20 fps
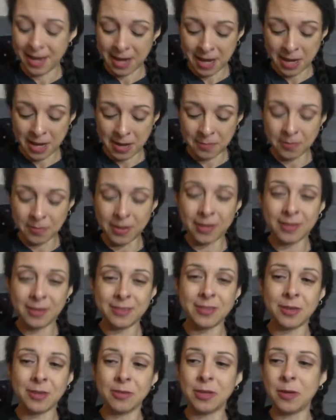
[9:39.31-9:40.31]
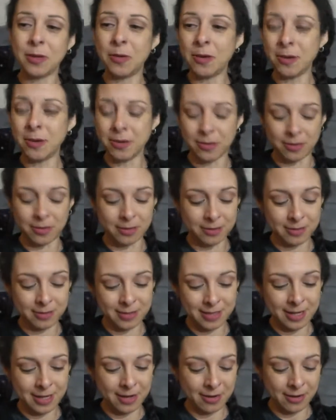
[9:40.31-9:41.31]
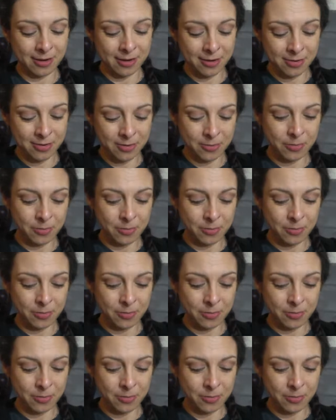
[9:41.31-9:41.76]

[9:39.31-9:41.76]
So the Oracle Tarot,